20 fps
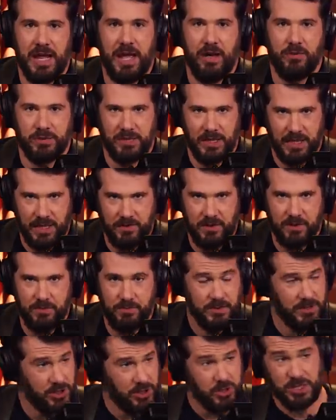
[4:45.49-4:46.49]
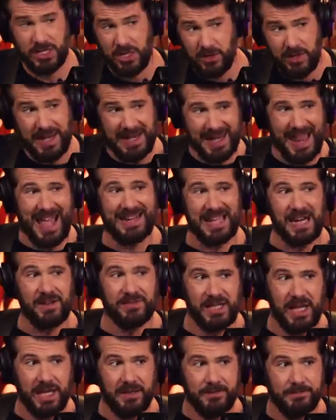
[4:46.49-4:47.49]
Now, to give you, did you just hear that 9 out
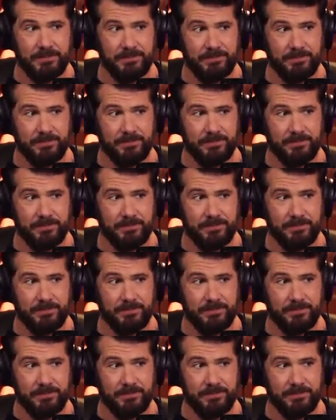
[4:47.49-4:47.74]
of 10?